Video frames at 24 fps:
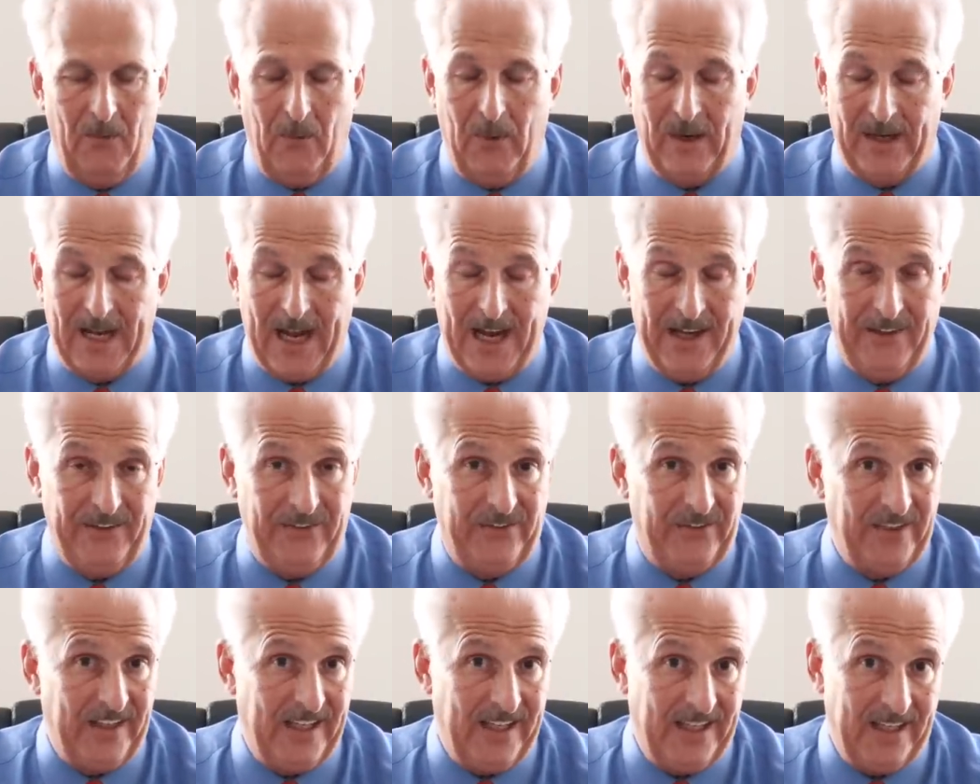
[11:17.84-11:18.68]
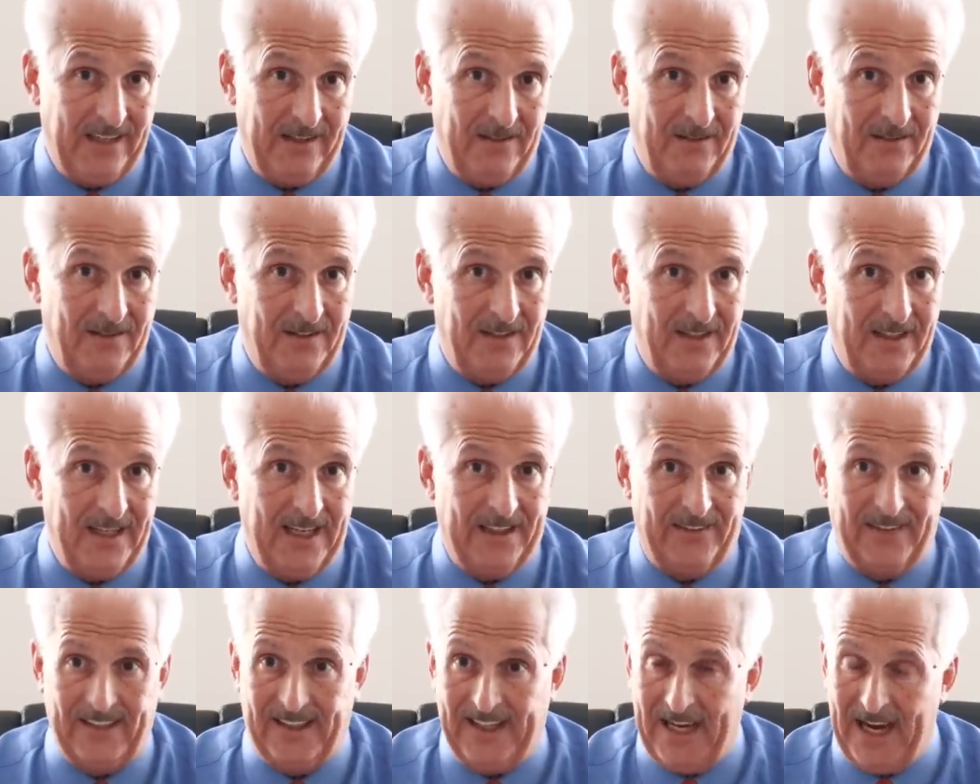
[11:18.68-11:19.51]
when I see
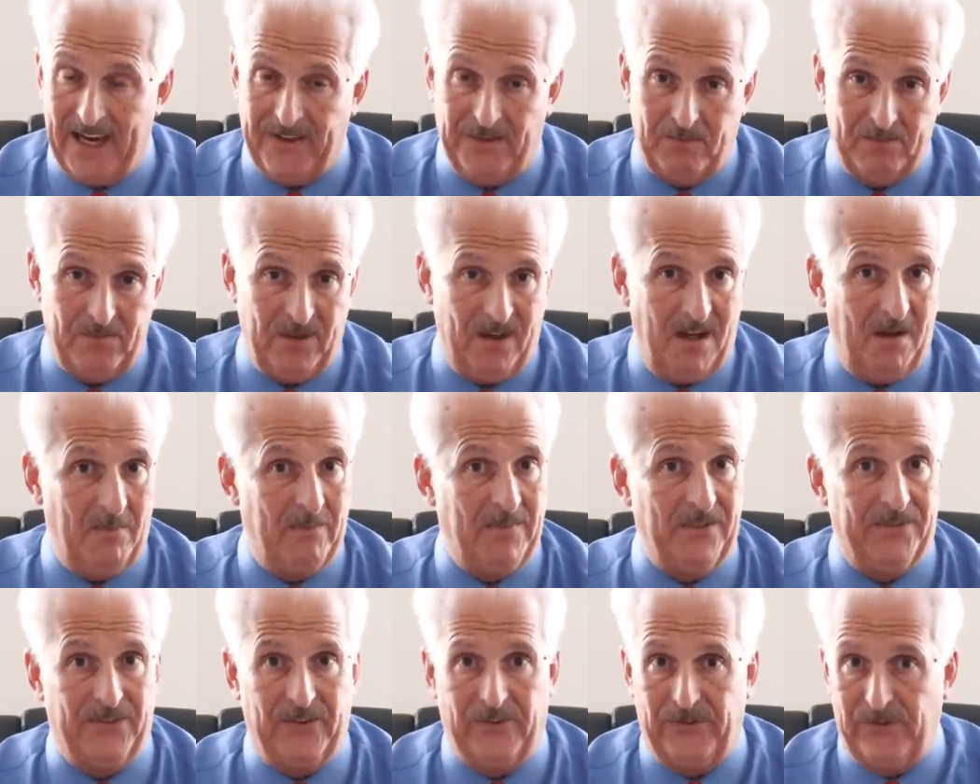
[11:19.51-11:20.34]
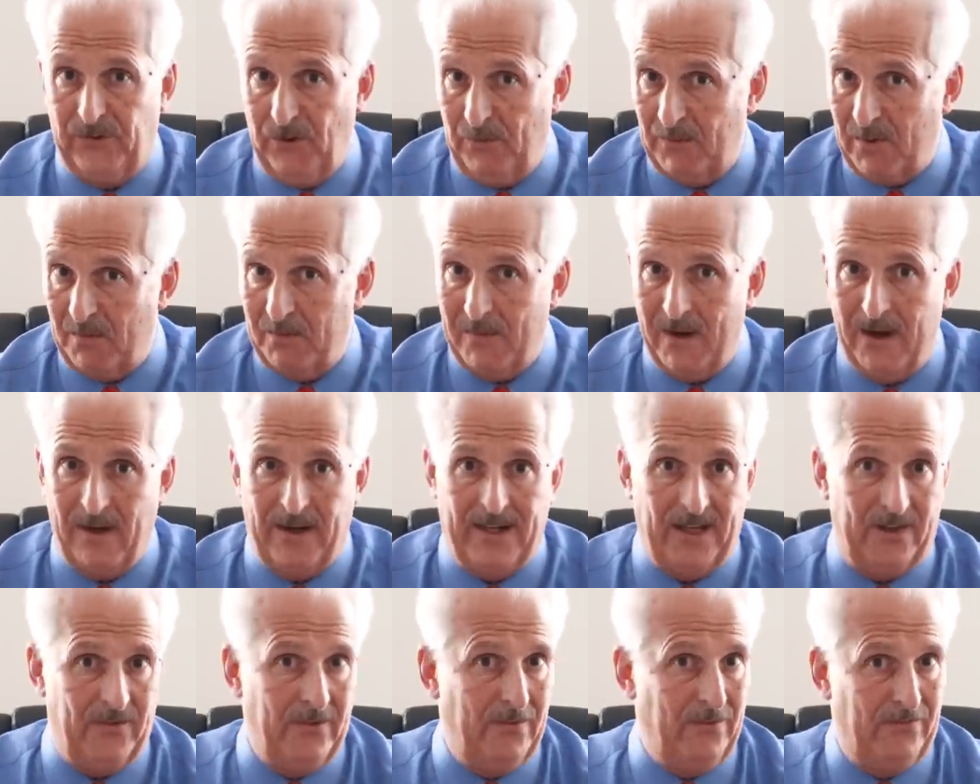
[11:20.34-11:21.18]
at the gas pump at the
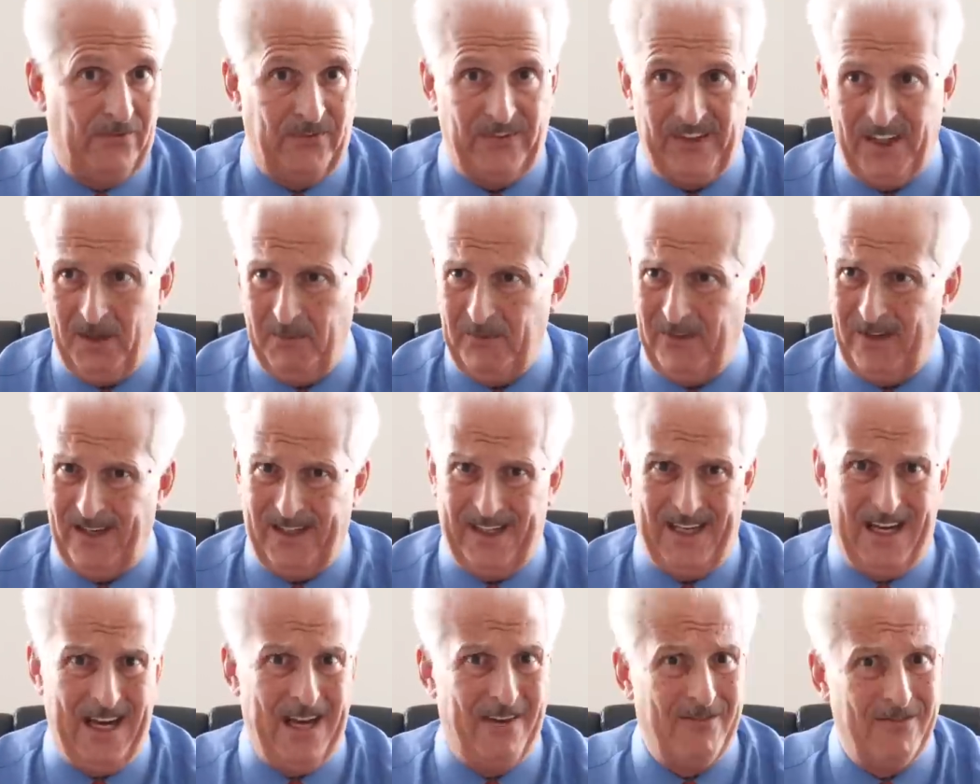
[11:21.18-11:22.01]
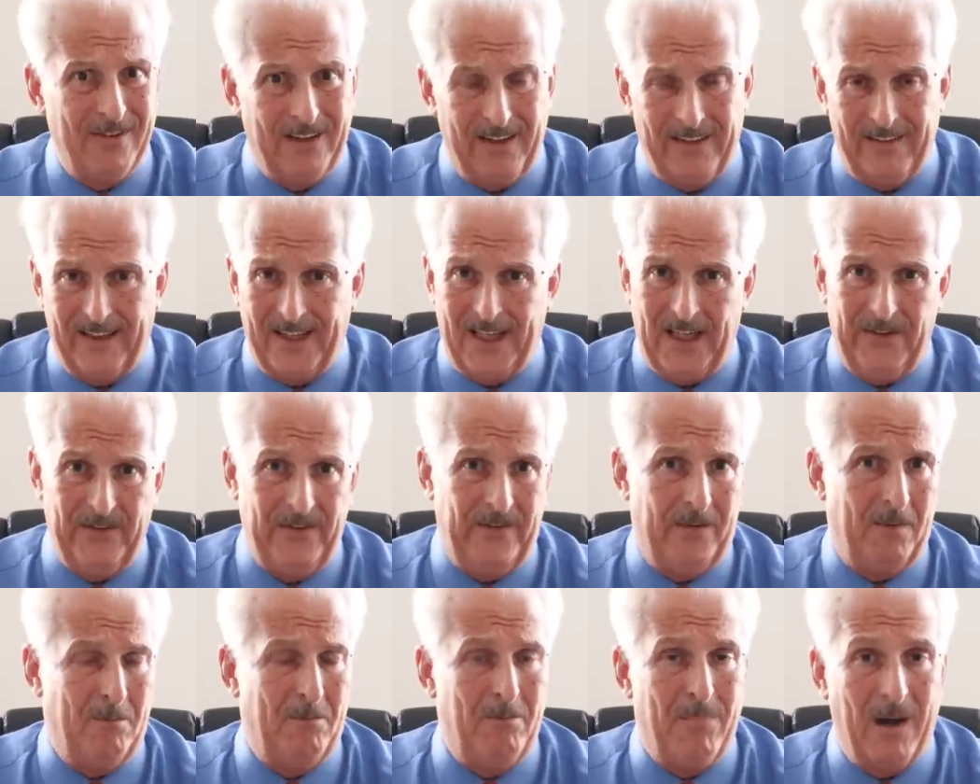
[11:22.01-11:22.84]
supermarket it seems like everything
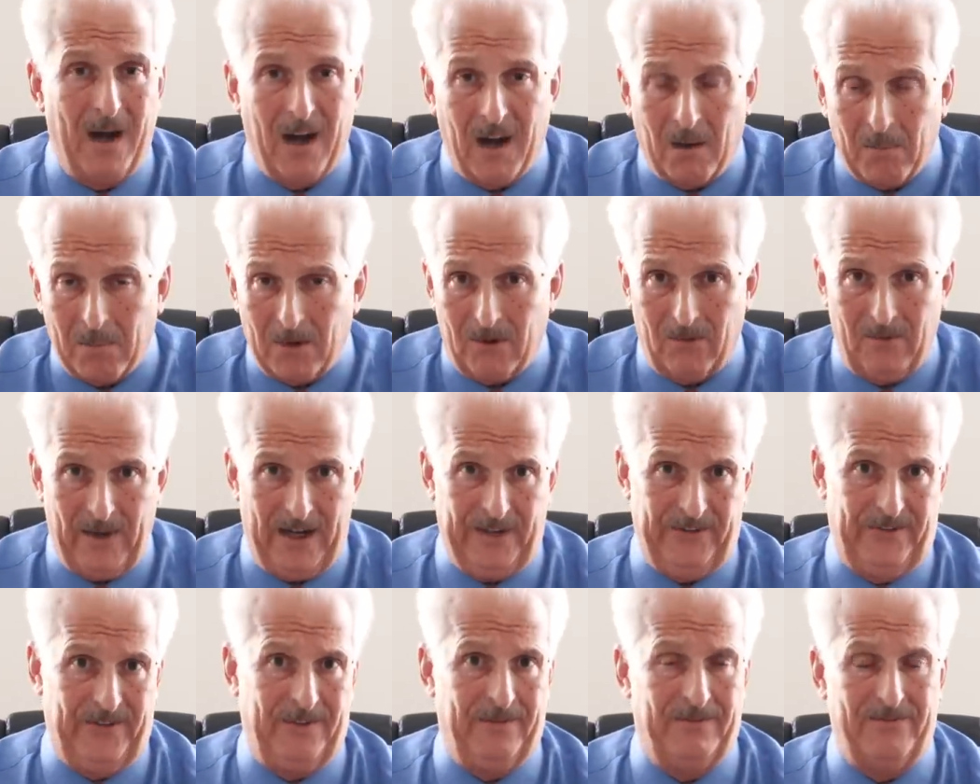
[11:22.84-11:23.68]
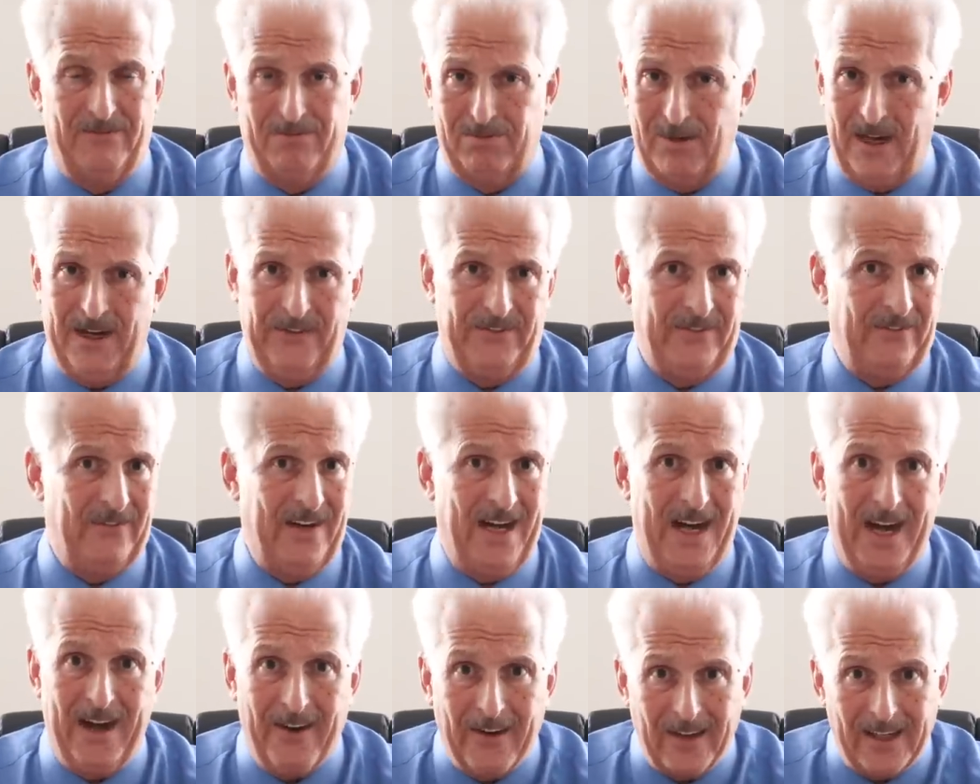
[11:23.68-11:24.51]
even the barber raised the price of
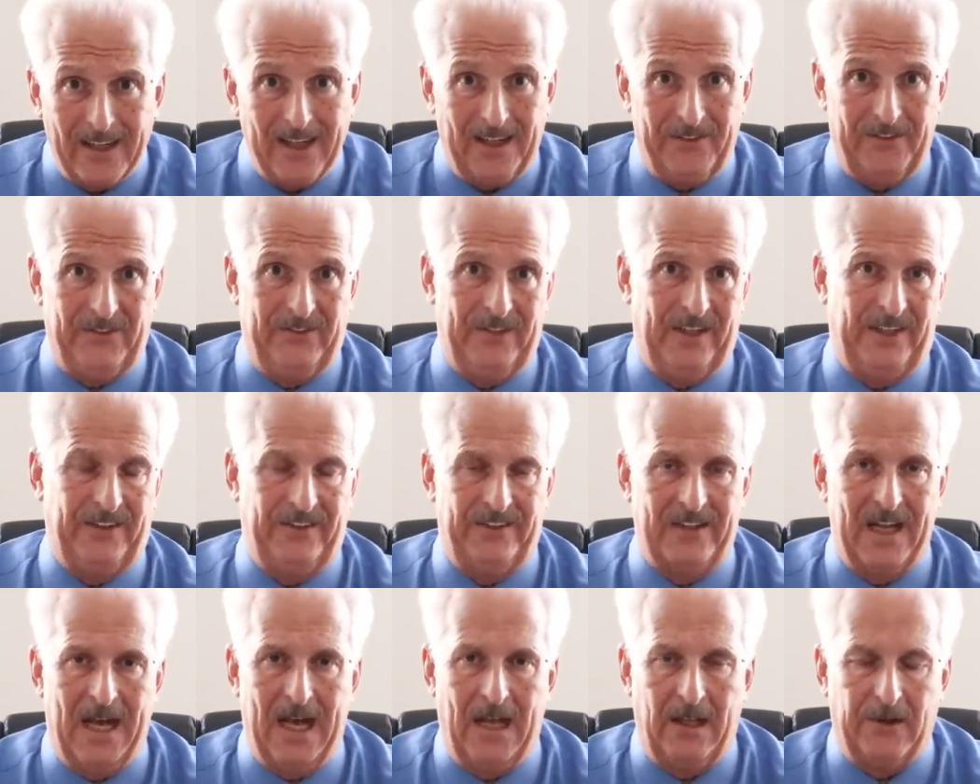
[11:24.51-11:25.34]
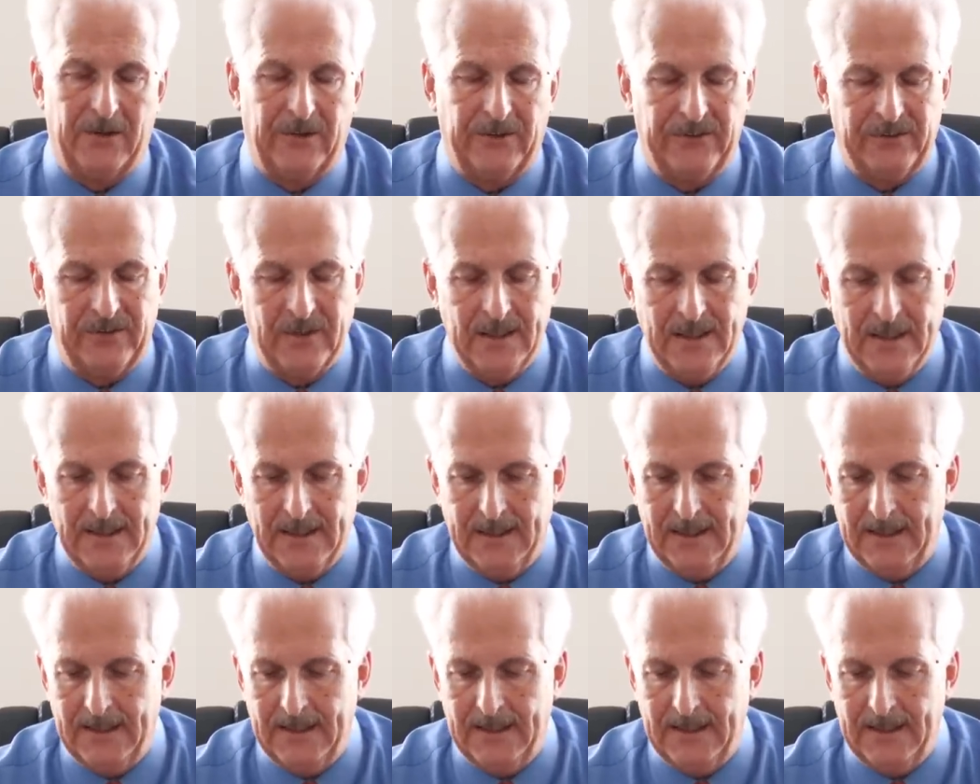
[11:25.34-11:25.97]
a haircut six dollars